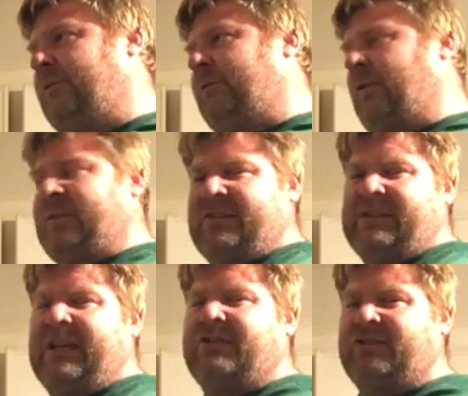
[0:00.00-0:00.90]
for the
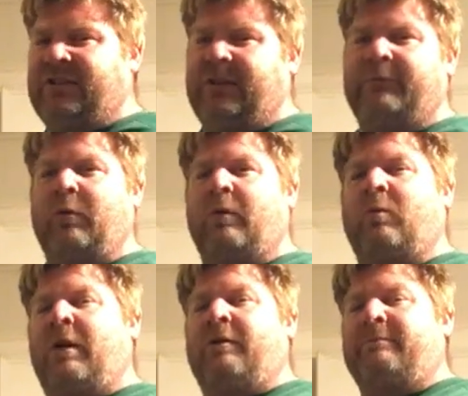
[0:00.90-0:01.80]
station in Fort
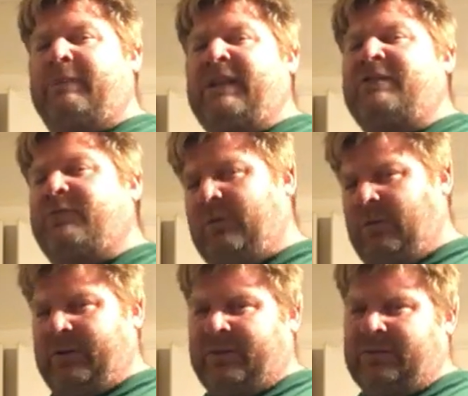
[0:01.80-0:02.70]
Walton Beach,
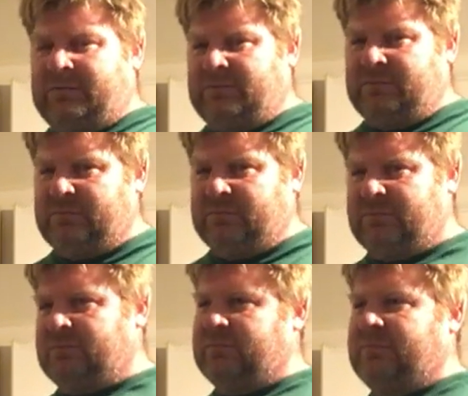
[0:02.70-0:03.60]
Florida.
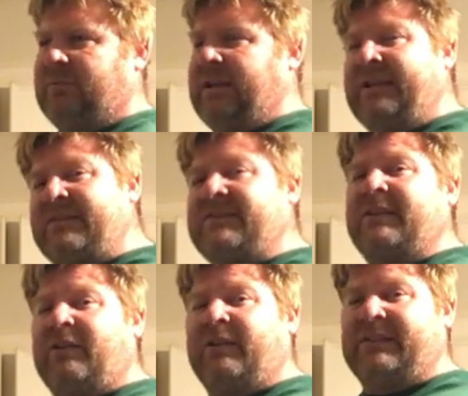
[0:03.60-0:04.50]
It
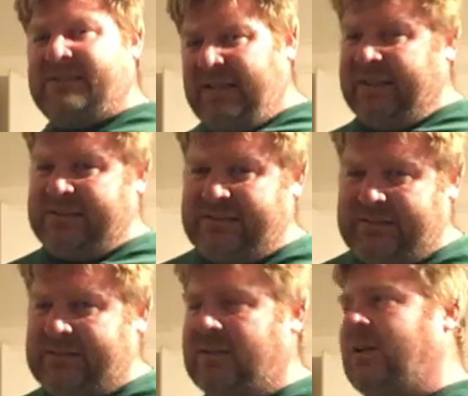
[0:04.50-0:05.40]
still
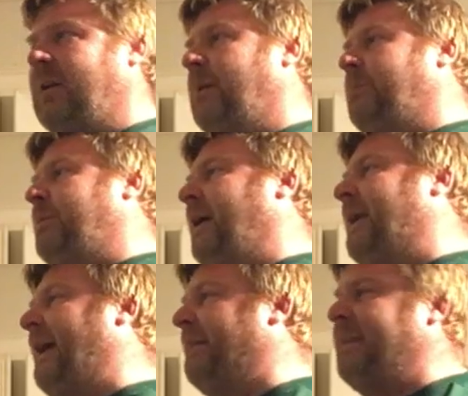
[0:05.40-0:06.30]
exists,
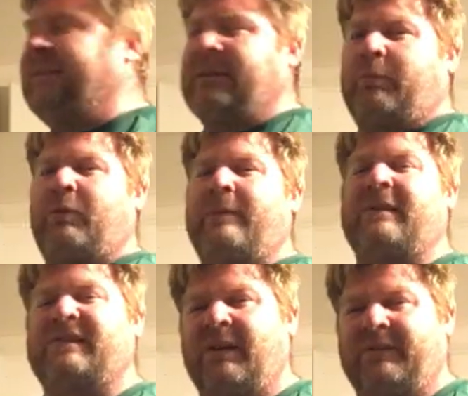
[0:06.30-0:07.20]
but I think the
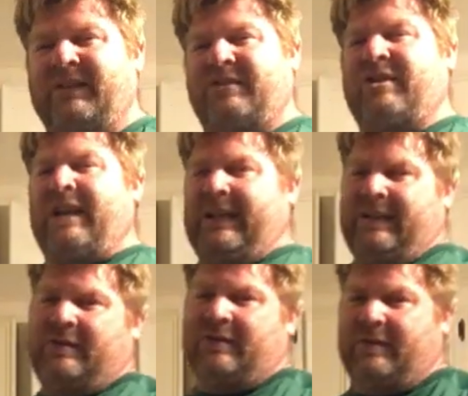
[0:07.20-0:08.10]
premise of it
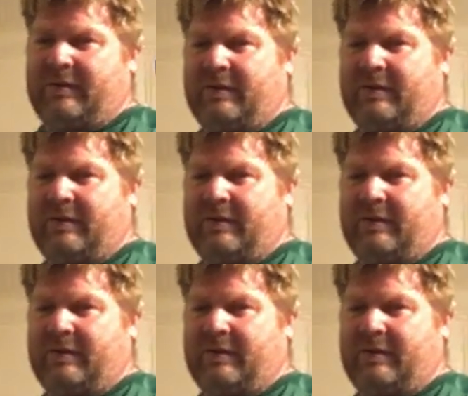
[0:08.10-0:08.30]
changed.